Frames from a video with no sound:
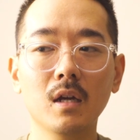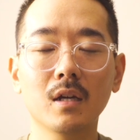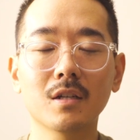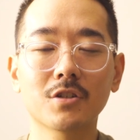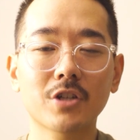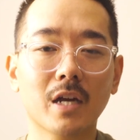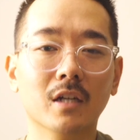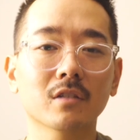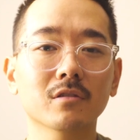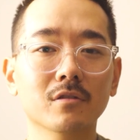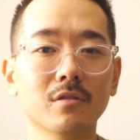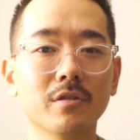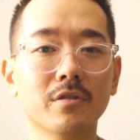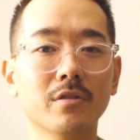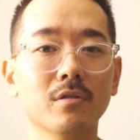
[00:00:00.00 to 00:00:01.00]
Jack
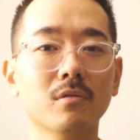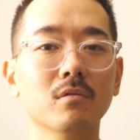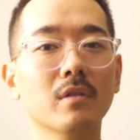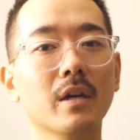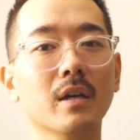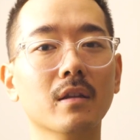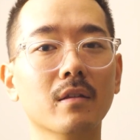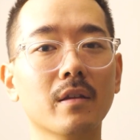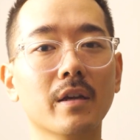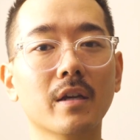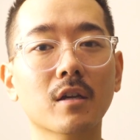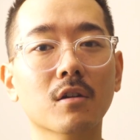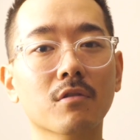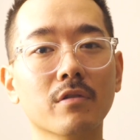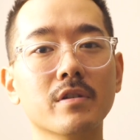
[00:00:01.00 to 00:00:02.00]
alluded to that they
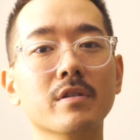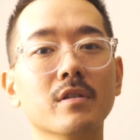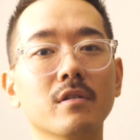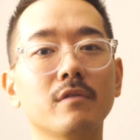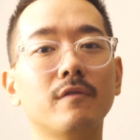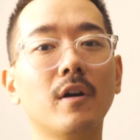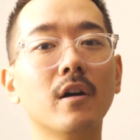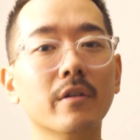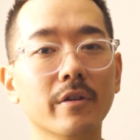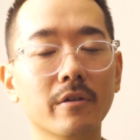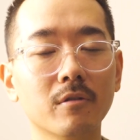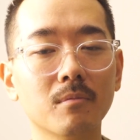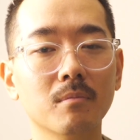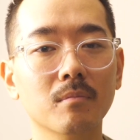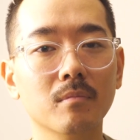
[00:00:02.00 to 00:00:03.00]
increased the
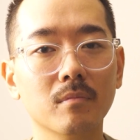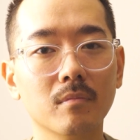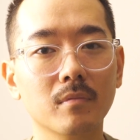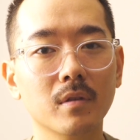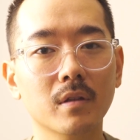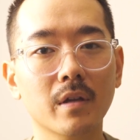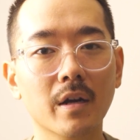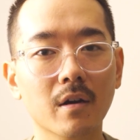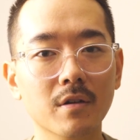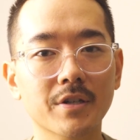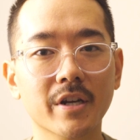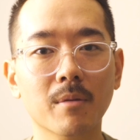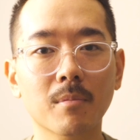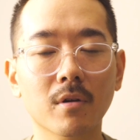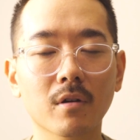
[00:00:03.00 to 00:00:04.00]
volume in the air
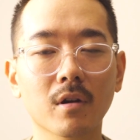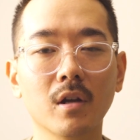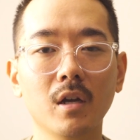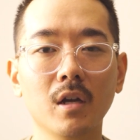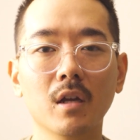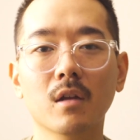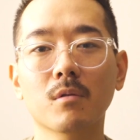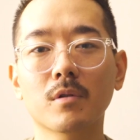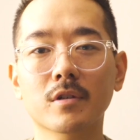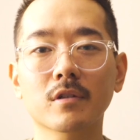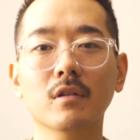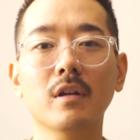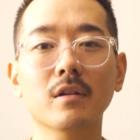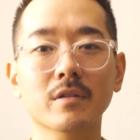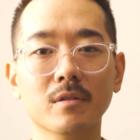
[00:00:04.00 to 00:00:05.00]
chamber, which
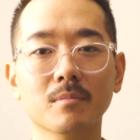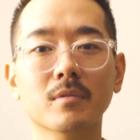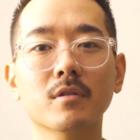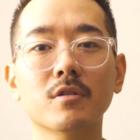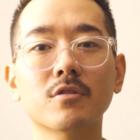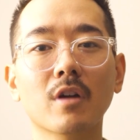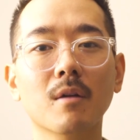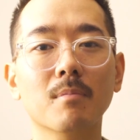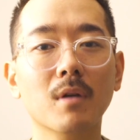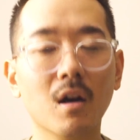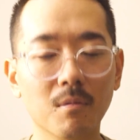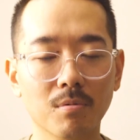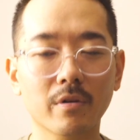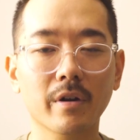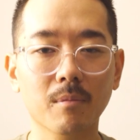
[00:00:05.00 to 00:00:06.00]
allows them to drop
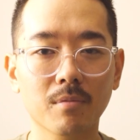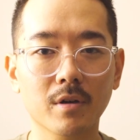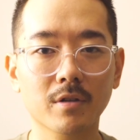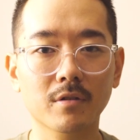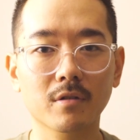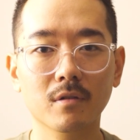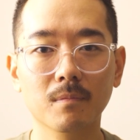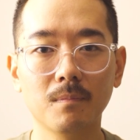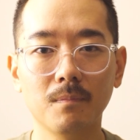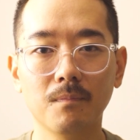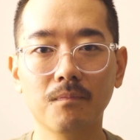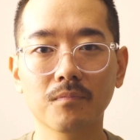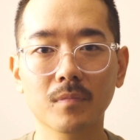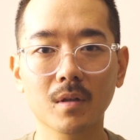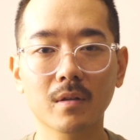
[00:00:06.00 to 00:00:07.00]
operating pressure.
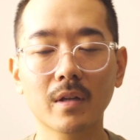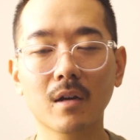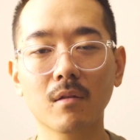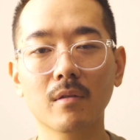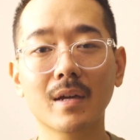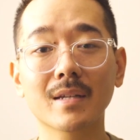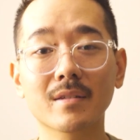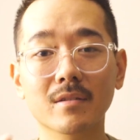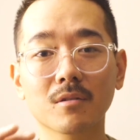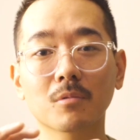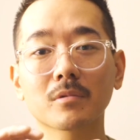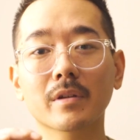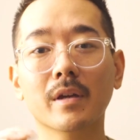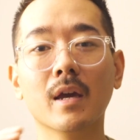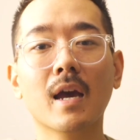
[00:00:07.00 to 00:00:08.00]
Now, that's
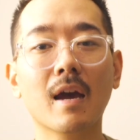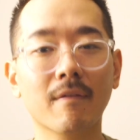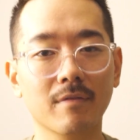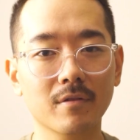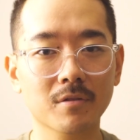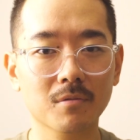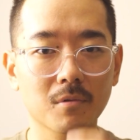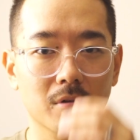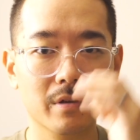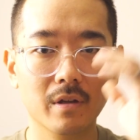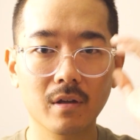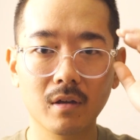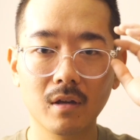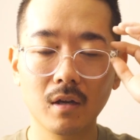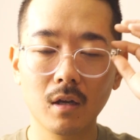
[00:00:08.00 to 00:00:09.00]
only half of the story.
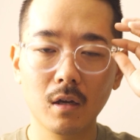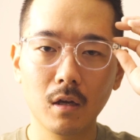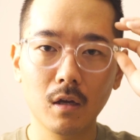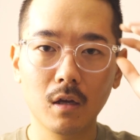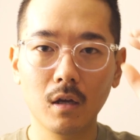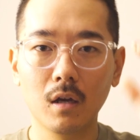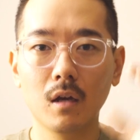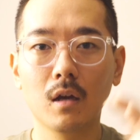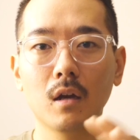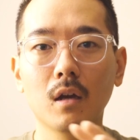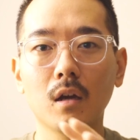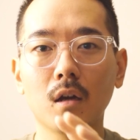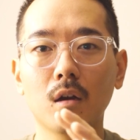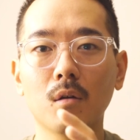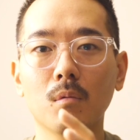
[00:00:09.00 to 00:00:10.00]

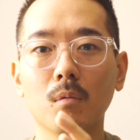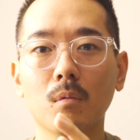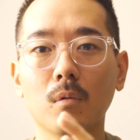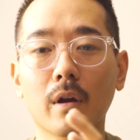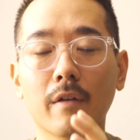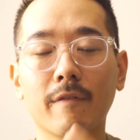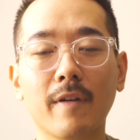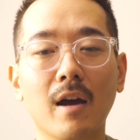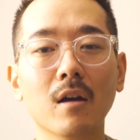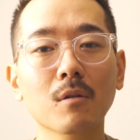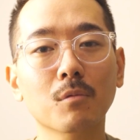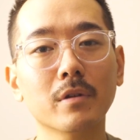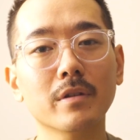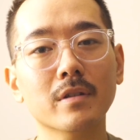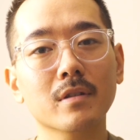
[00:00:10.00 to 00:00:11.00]
What I found
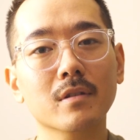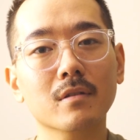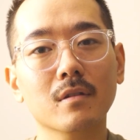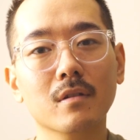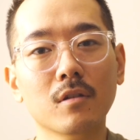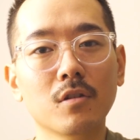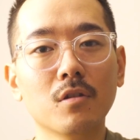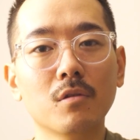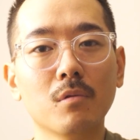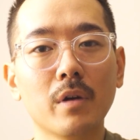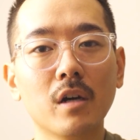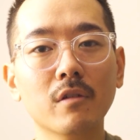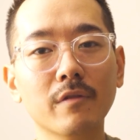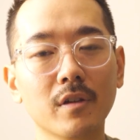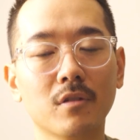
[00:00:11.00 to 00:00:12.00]
was the new
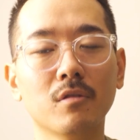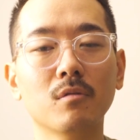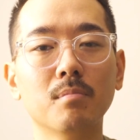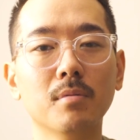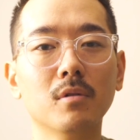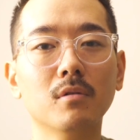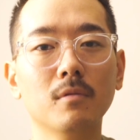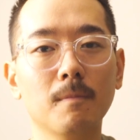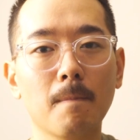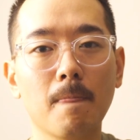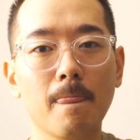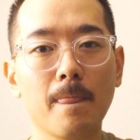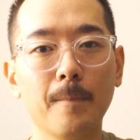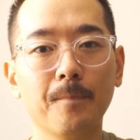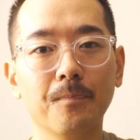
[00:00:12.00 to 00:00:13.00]
LV2 bolt
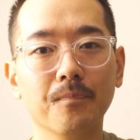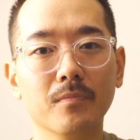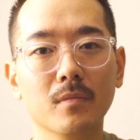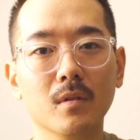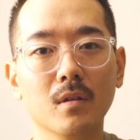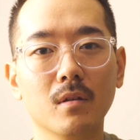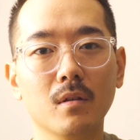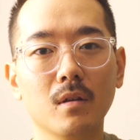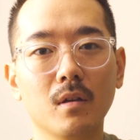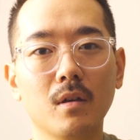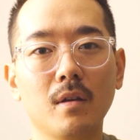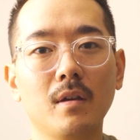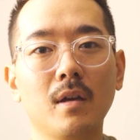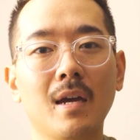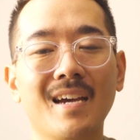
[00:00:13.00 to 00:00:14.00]

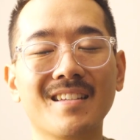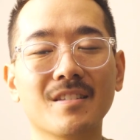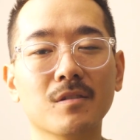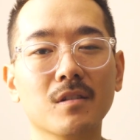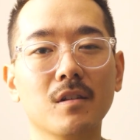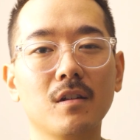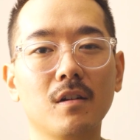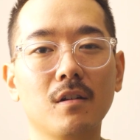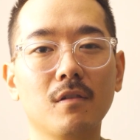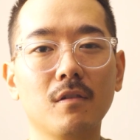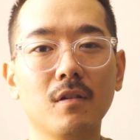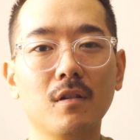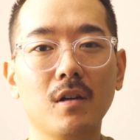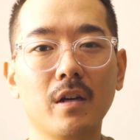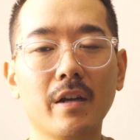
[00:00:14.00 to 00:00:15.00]
has
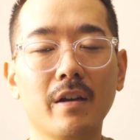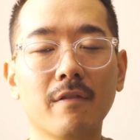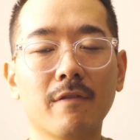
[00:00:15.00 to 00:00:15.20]
a